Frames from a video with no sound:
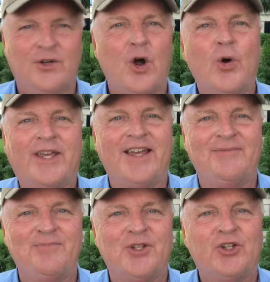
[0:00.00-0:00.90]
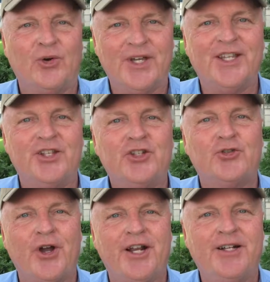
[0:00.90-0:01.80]
Okay, so in this
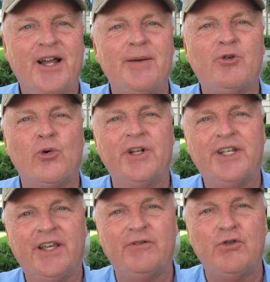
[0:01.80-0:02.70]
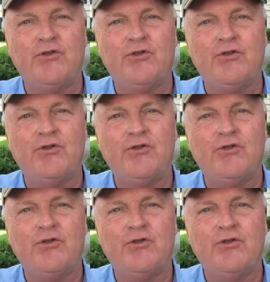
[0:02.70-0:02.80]
training, I'm going to give you